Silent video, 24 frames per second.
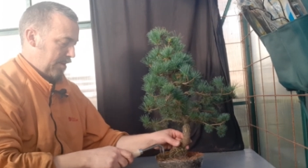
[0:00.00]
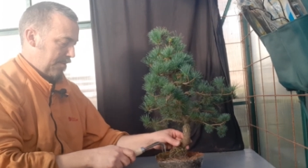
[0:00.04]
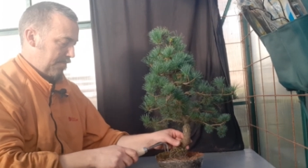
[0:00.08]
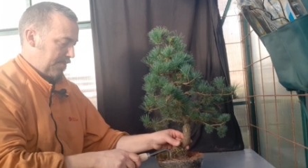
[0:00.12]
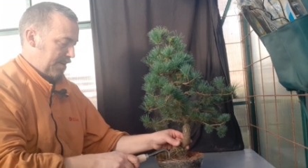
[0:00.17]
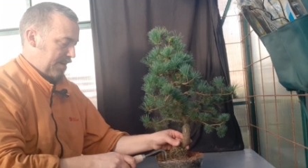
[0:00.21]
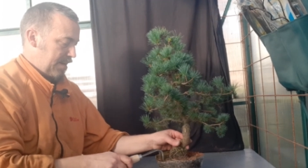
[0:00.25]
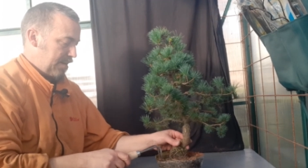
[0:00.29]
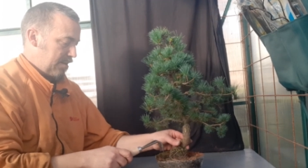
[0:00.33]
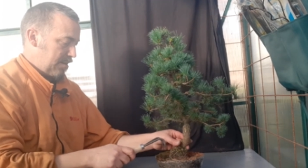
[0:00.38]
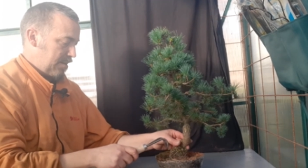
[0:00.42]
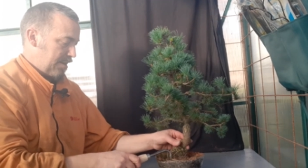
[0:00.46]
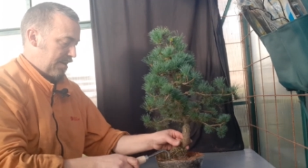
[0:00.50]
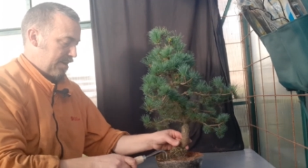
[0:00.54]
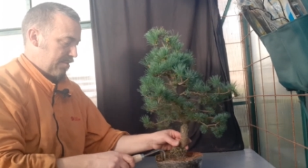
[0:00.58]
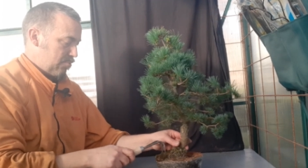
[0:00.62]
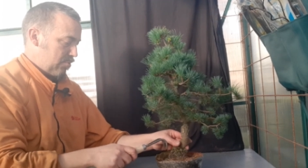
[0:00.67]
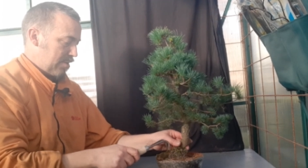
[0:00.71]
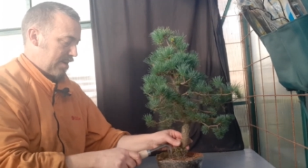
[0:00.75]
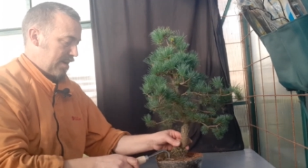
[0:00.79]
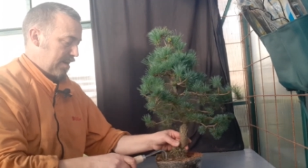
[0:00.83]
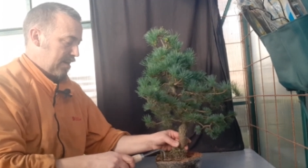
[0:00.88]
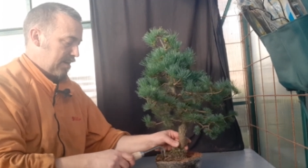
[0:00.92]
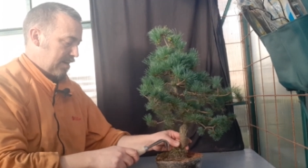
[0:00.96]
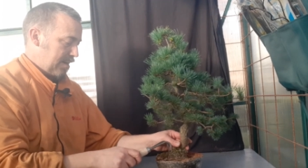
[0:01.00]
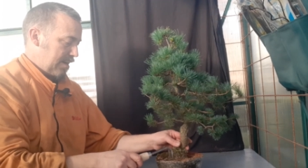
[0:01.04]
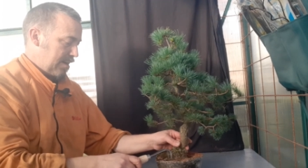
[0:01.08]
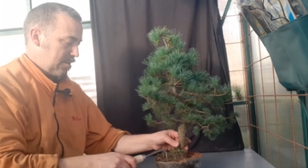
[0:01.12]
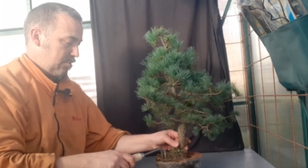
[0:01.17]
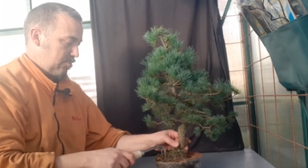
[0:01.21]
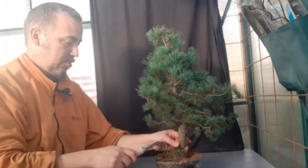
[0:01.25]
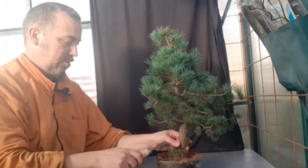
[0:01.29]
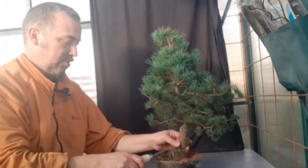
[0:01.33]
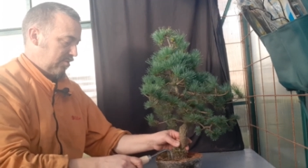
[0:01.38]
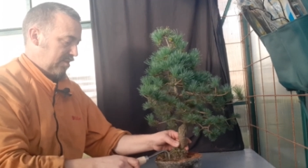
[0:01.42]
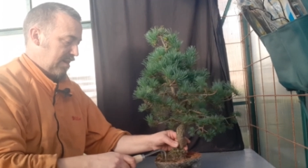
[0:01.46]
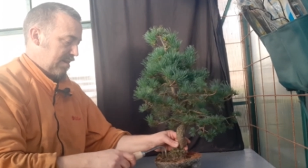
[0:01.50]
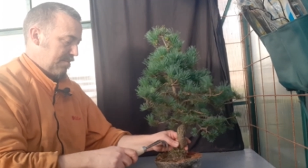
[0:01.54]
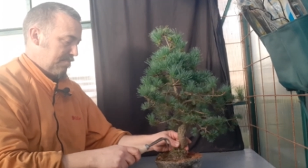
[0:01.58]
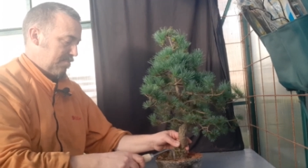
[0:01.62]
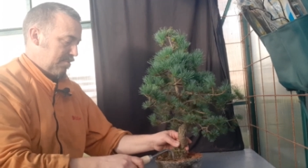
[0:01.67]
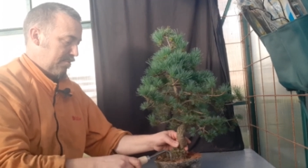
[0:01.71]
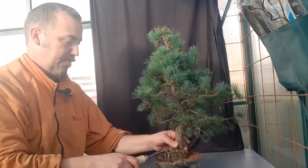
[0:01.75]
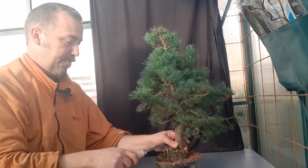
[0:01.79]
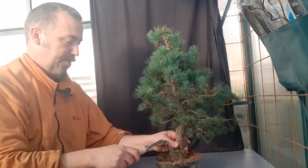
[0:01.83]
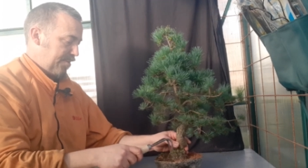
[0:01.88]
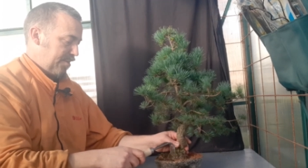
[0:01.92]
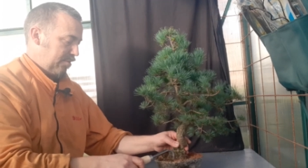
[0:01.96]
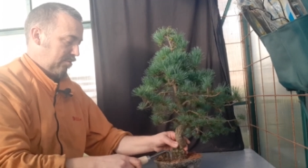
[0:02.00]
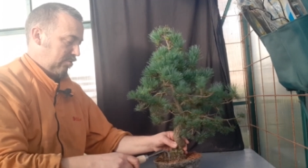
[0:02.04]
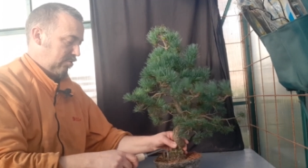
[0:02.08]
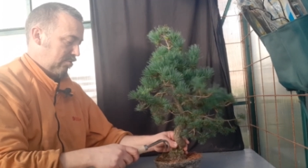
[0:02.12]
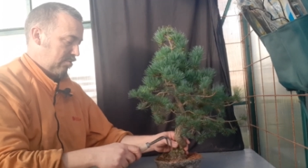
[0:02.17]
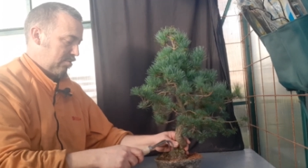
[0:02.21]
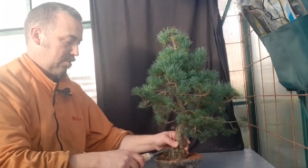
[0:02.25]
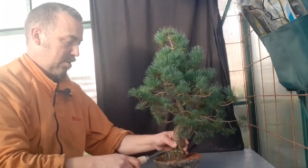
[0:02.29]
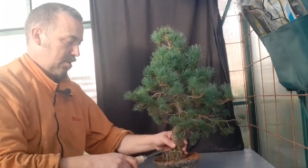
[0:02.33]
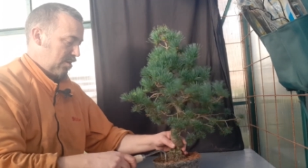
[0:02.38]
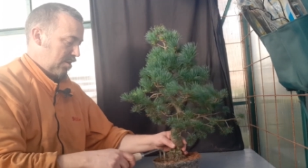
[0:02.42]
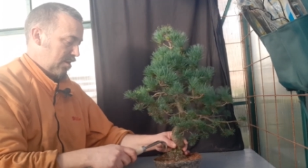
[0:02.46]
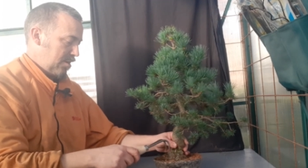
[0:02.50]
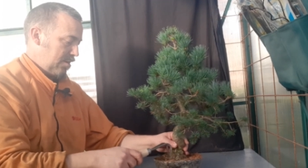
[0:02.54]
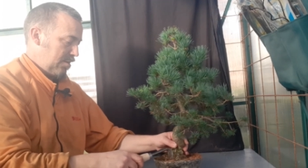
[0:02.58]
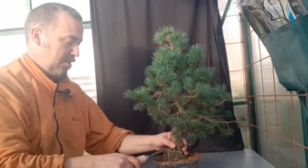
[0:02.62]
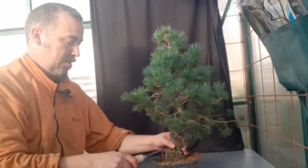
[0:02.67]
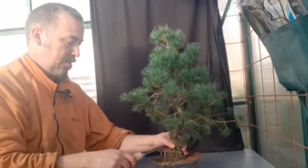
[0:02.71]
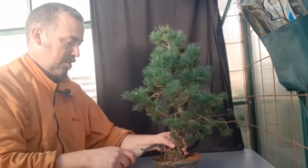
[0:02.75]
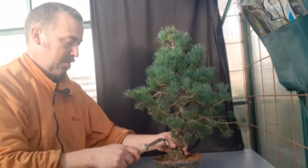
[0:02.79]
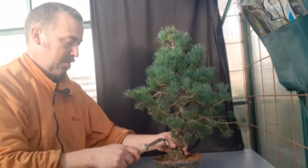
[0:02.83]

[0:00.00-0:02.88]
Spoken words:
But I'm gonna rake out some of the soil